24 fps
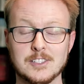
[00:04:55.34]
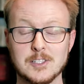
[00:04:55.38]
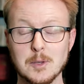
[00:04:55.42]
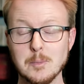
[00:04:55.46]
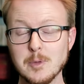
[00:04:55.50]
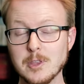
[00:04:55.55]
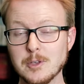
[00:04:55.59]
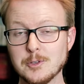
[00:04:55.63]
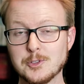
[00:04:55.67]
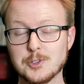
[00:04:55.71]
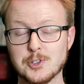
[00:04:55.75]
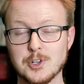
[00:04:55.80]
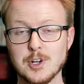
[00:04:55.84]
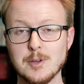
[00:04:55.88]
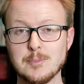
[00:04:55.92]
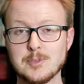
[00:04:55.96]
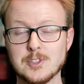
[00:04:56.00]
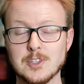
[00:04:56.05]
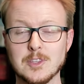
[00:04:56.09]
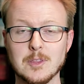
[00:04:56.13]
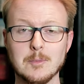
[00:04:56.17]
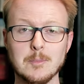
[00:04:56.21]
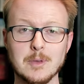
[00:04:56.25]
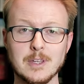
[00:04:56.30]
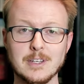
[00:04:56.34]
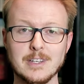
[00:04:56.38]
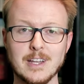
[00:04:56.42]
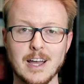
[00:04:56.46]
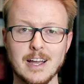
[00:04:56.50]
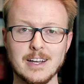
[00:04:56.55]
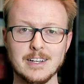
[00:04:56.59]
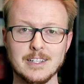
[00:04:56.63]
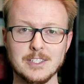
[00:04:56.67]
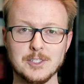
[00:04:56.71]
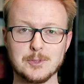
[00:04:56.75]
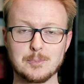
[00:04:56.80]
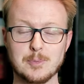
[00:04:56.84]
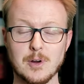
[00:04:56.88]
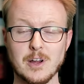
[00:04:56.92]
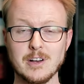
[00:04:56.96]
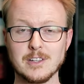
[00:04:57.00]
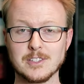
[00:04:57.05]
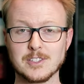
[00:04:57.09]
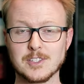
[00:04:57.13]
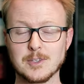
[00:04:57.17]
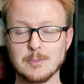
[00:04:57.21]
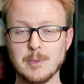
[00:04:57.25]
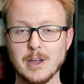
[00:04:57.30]
Some of those trips in the mid-90s
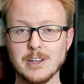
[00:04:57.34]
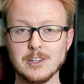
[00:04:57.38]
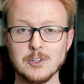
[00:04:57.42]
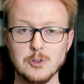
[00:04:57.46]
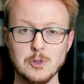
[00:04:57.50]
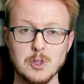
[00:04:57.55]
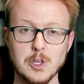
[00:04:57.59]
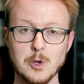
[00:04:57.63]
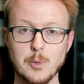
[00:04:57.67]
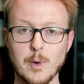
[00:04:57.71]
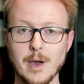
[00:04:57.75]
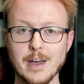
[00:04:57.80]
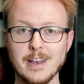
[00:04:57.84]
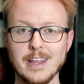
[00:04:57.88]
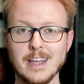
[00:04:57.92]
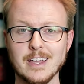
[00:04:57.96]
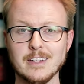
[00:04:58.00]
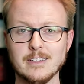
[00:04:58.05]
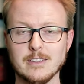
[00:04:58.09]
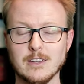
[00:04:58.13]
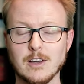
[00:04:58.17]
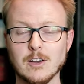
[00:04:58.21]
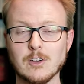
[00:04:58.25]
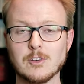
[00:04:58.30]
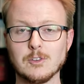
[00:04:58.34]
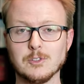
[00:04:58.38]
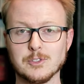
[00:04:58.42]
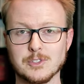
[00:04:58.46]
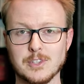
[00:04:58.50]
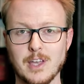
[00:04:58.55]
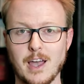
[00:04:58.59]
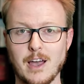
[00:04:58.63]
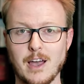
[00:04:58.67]
brought us to my newlywed aunt and uncle's